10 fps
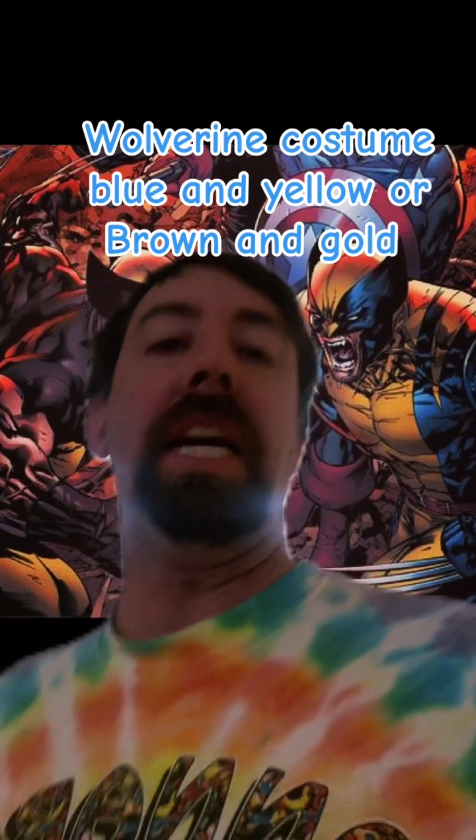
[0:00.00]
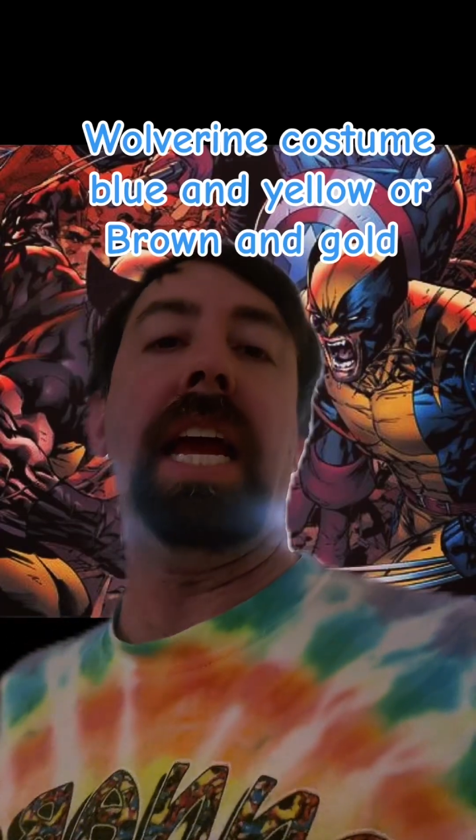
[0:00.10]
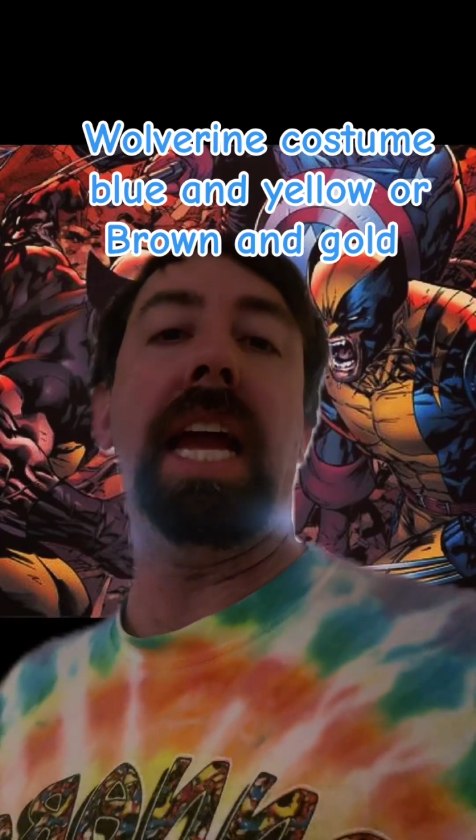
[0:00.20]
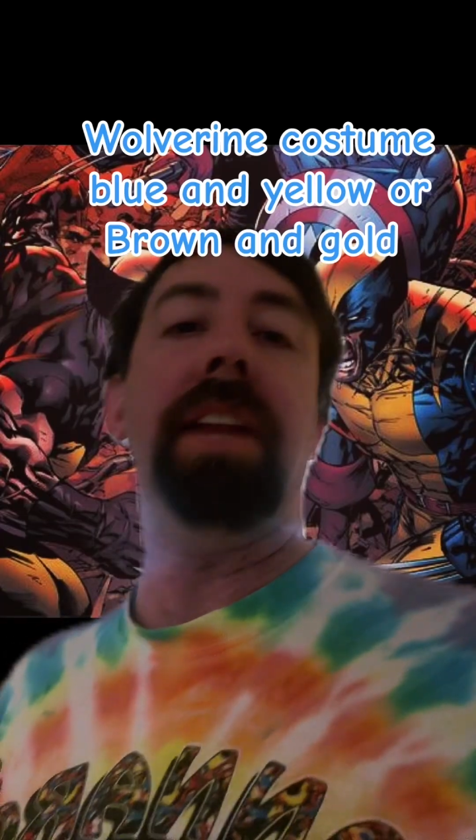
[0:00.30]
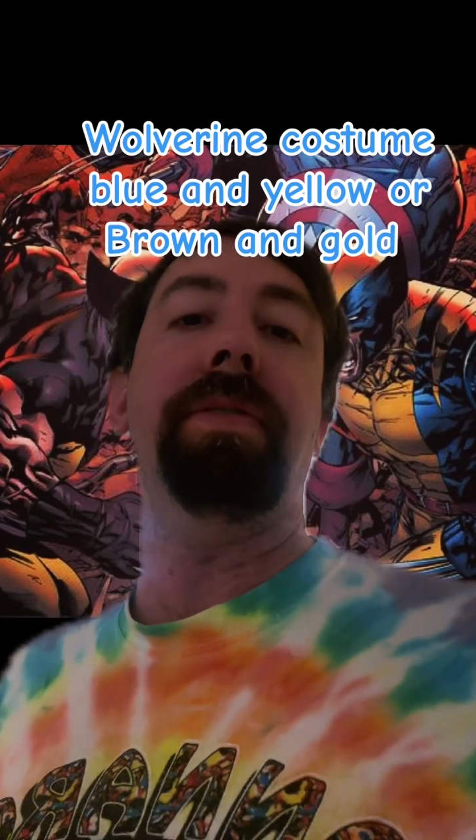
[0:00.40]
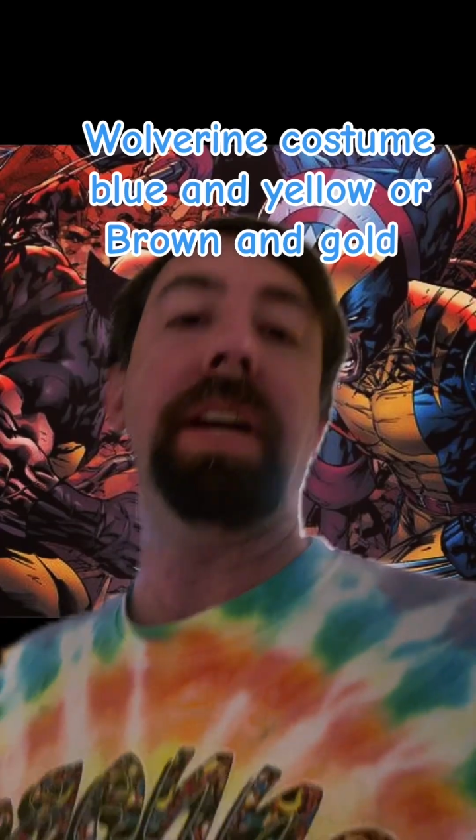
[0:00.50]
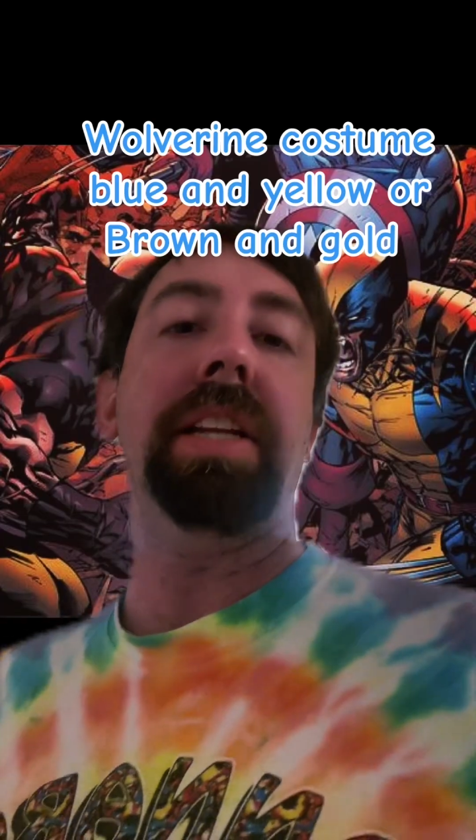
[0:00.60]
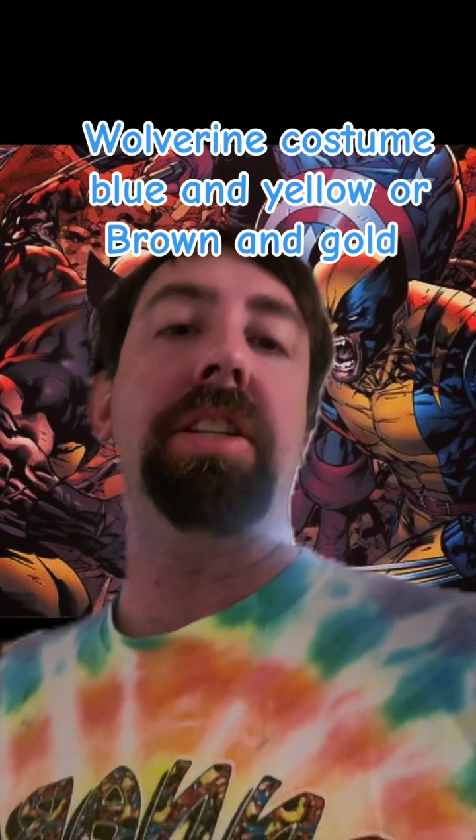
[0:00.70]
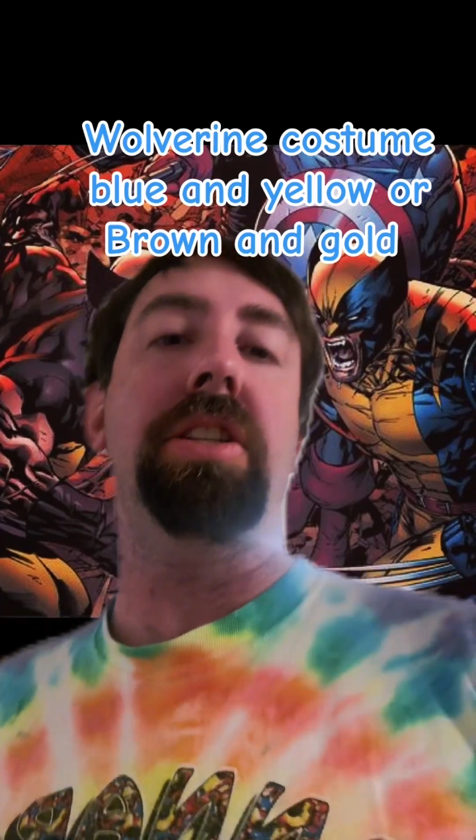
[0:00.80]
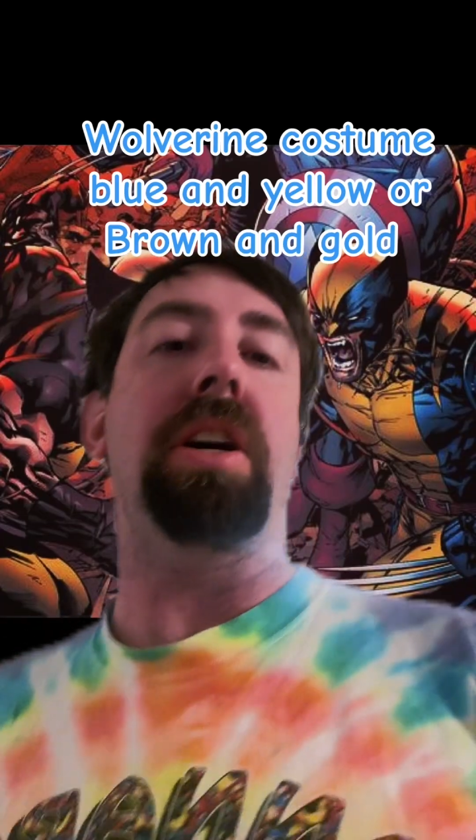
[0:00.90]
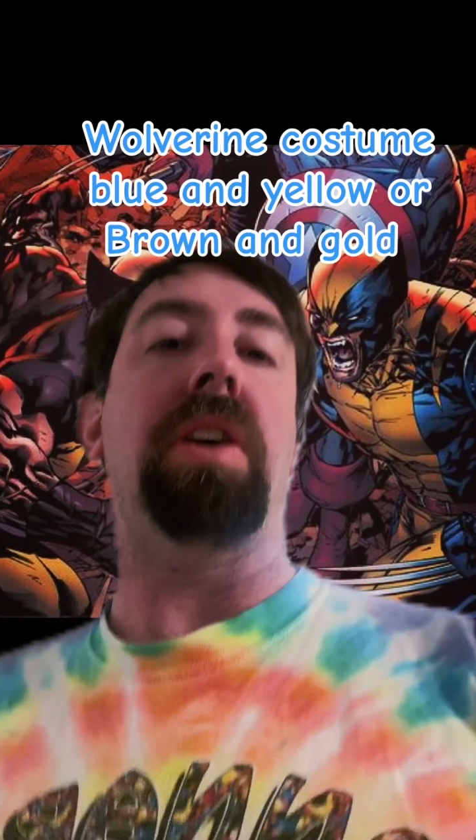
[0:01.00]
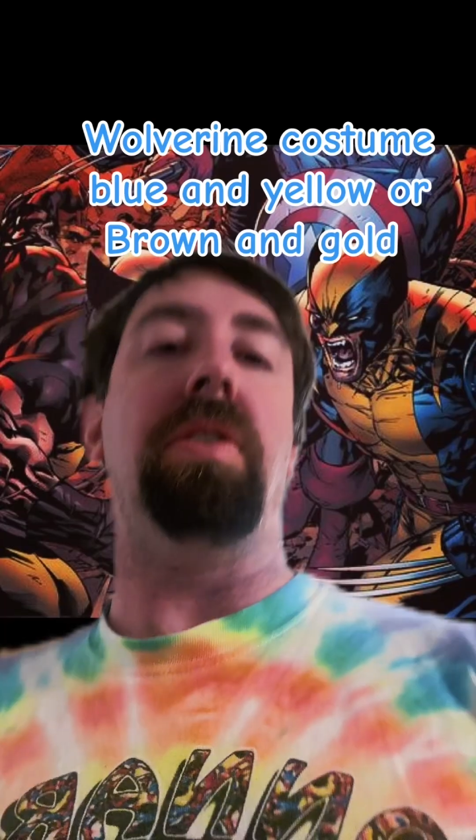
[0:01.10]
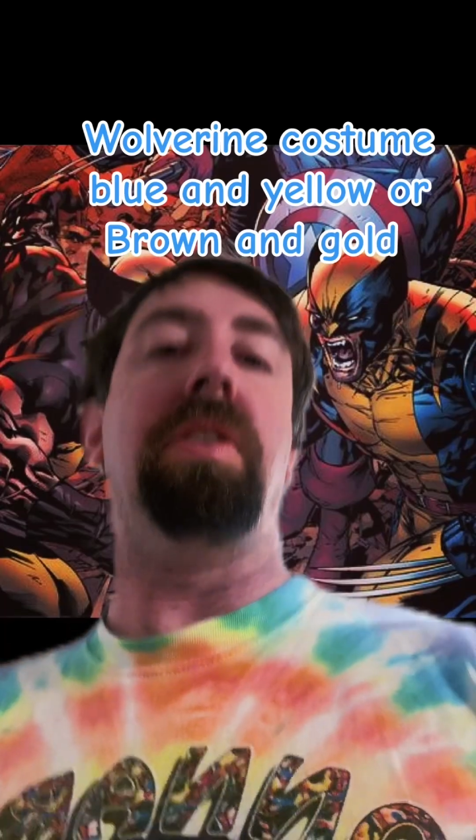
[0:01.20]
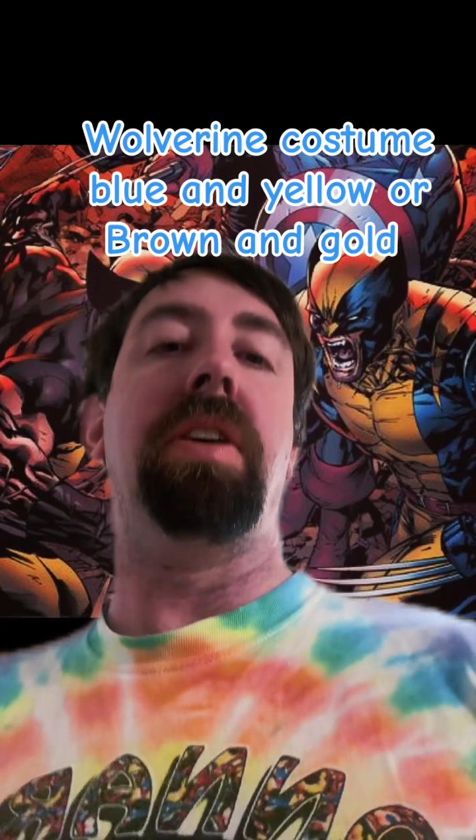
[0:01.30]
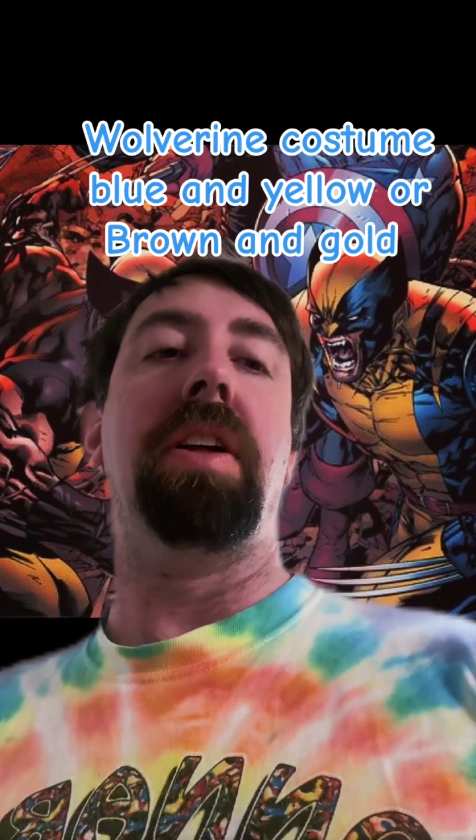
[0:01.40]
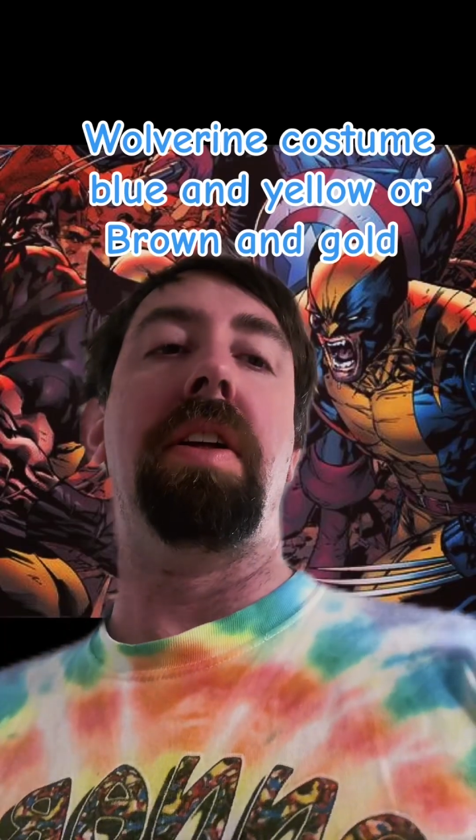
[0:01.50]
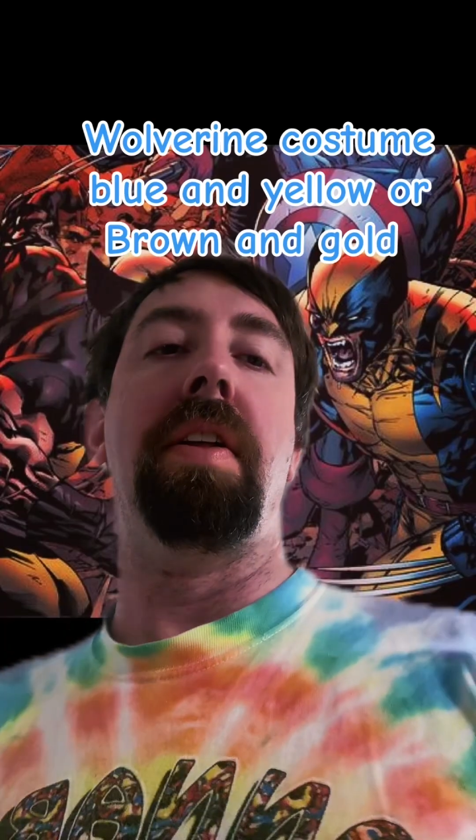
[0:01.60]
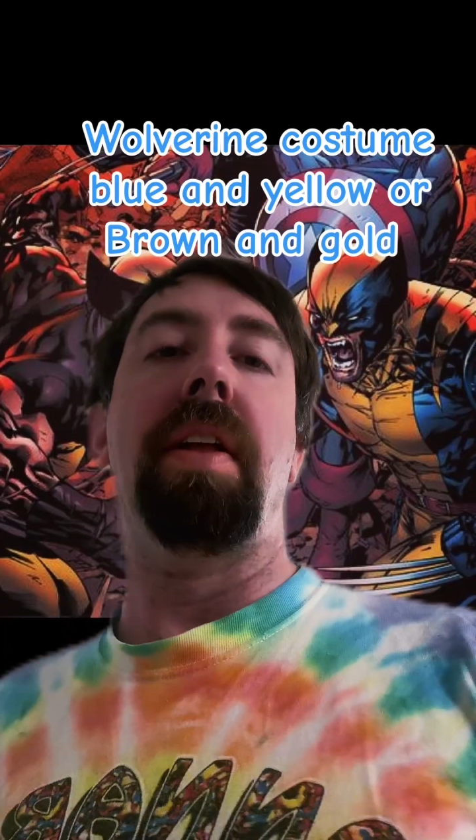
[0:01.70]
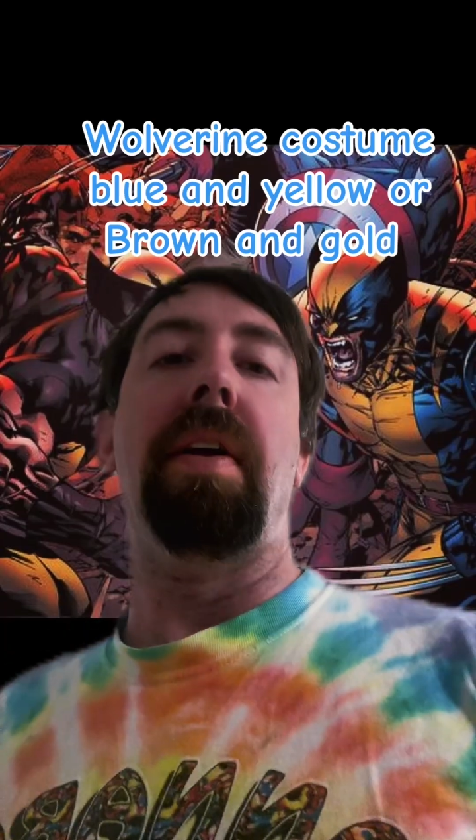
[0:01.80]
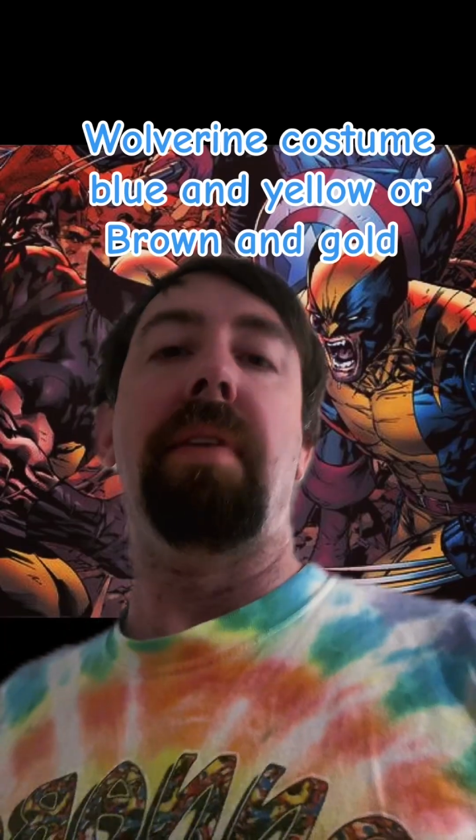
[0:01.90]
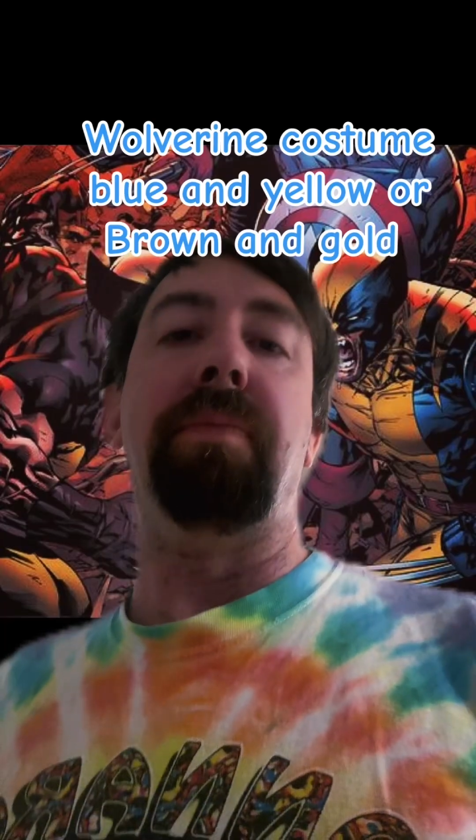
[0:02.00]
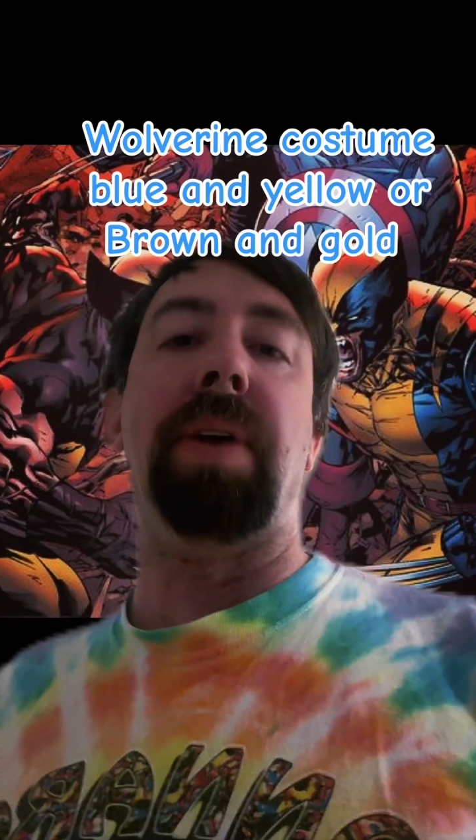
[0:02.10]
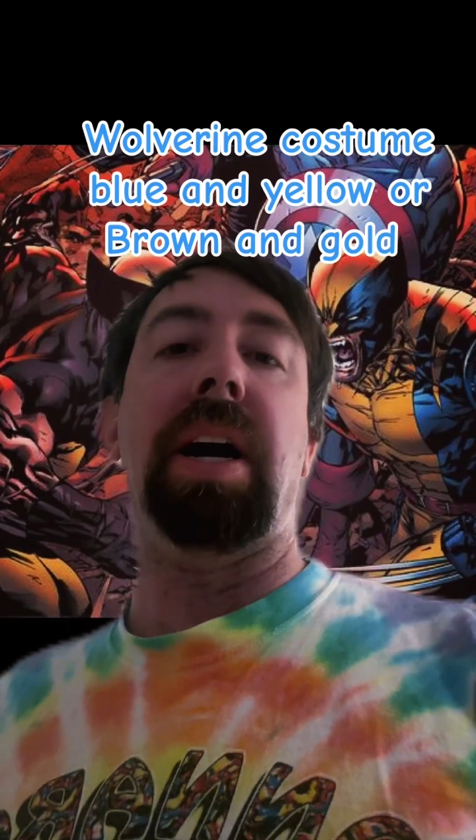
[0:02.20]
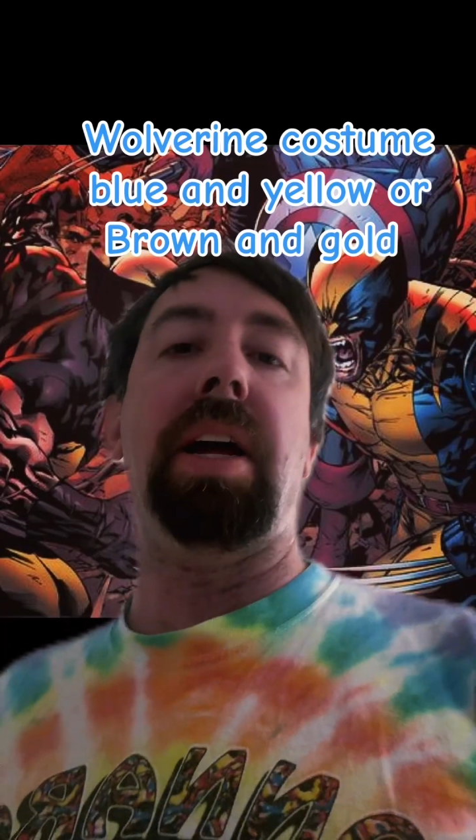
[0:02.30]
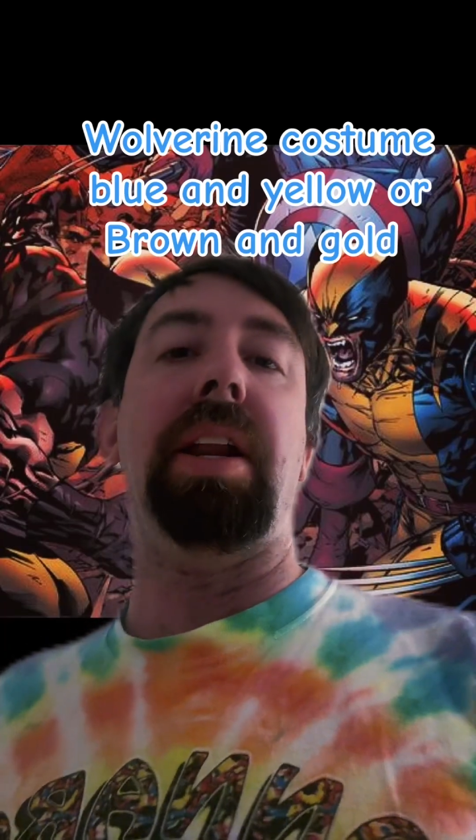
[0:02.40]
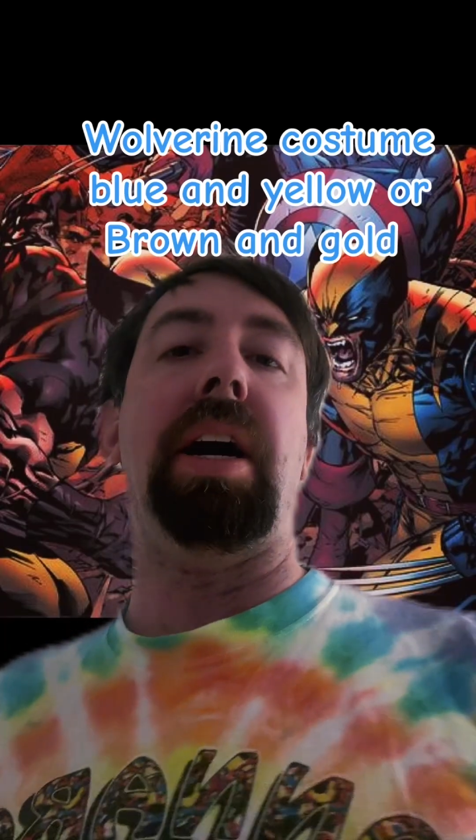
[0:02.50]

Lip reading: animated show. But